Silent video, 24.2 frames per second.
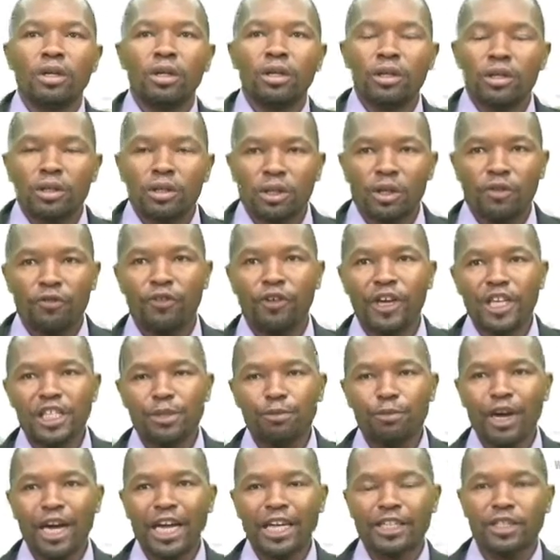The first
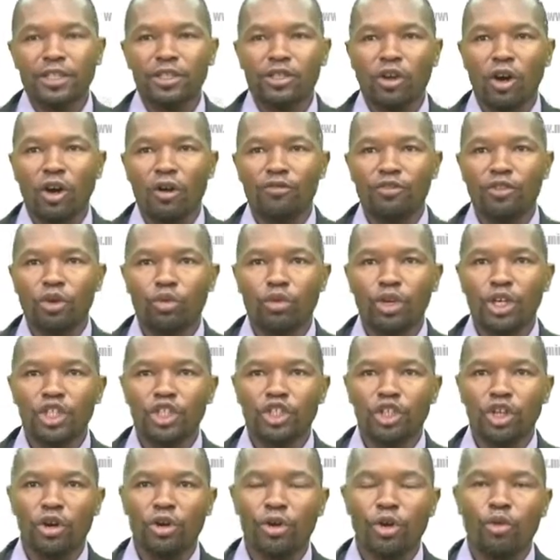part of the
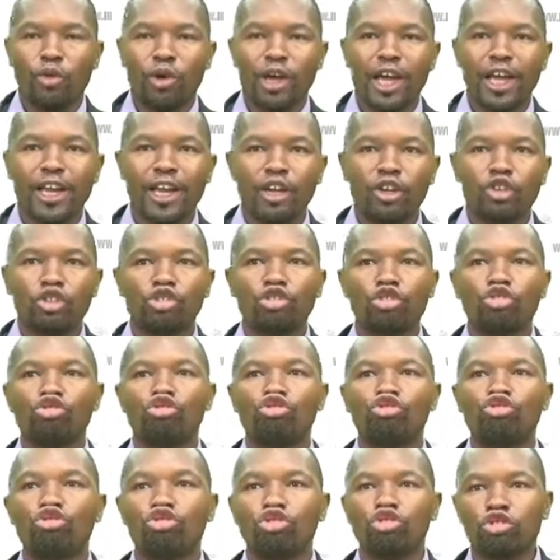question required that you should
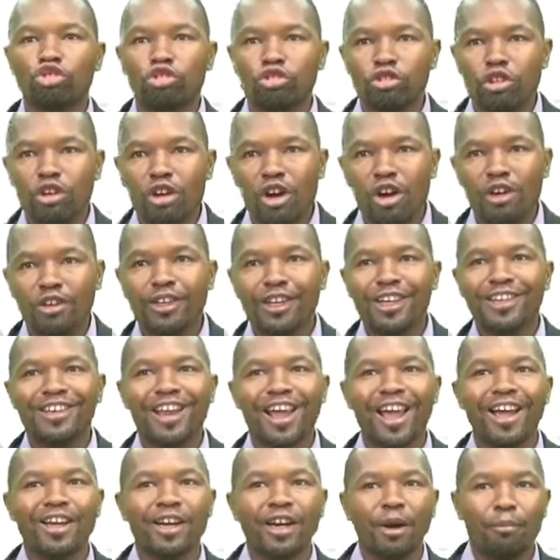draw the
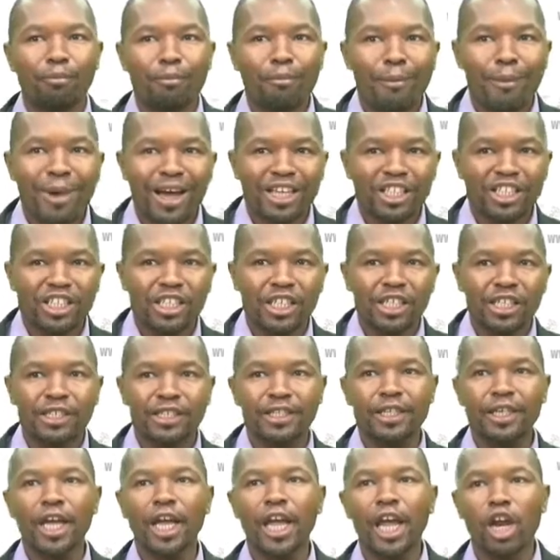
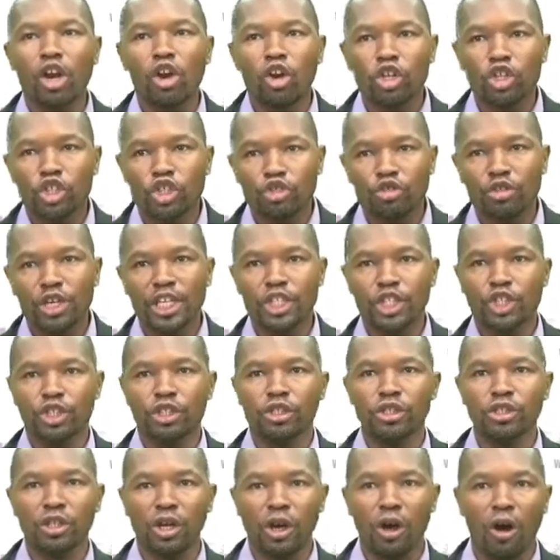diagrammatic
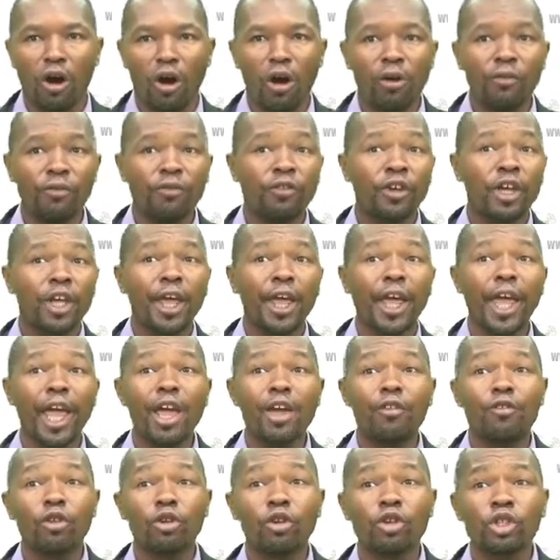illustration of
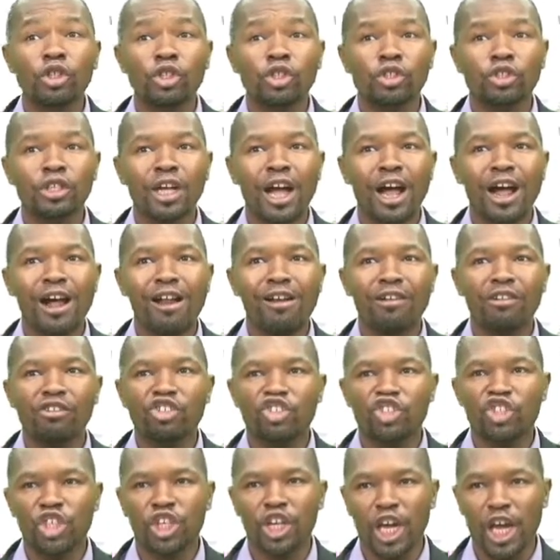evolutional
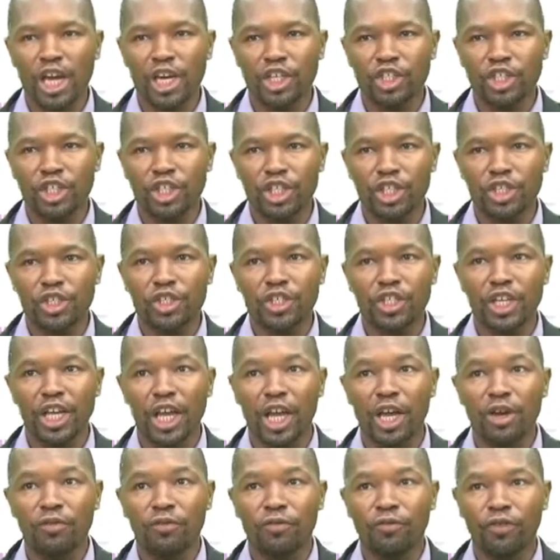changes
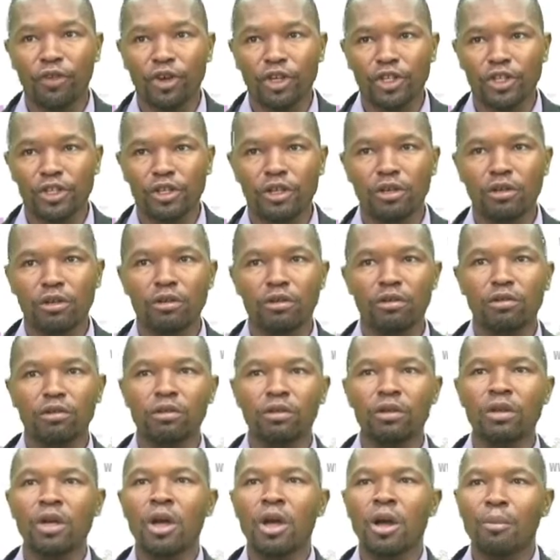in
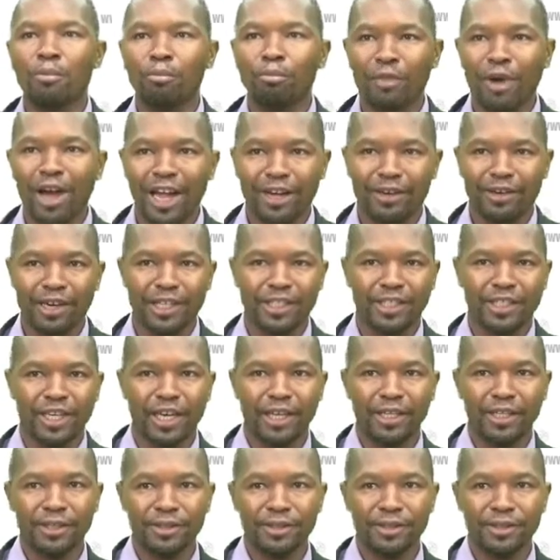fossil microstar.